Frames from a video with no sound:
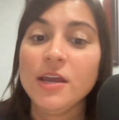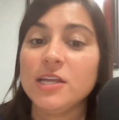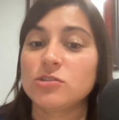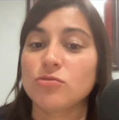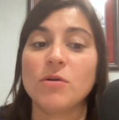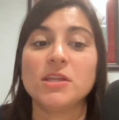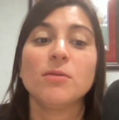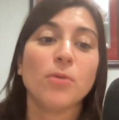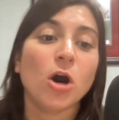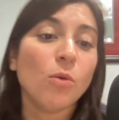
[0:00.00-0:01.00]
He's throwing
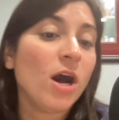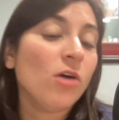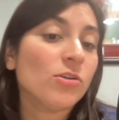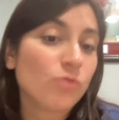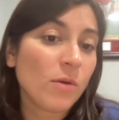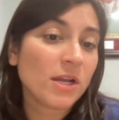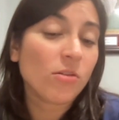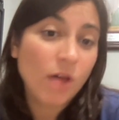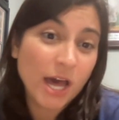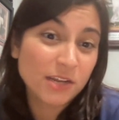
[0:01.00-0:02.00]
the ball well and throwing a
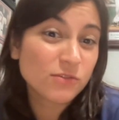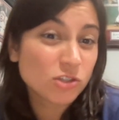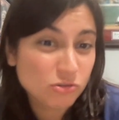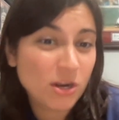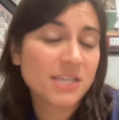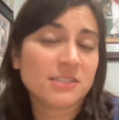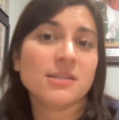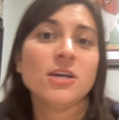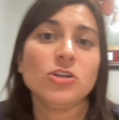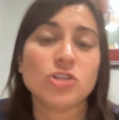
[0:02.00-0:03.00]
lot of
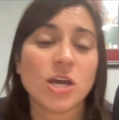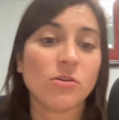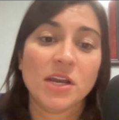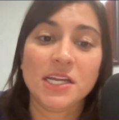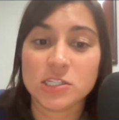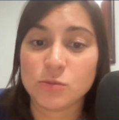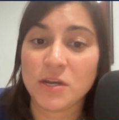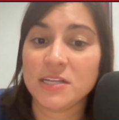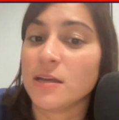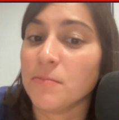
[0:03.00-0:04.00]
strikes, generating
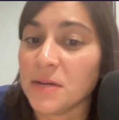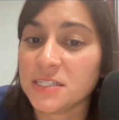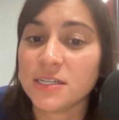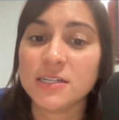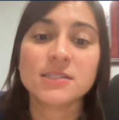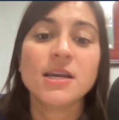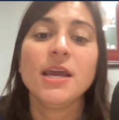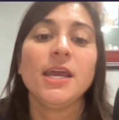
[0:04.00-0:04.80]
swings and misses,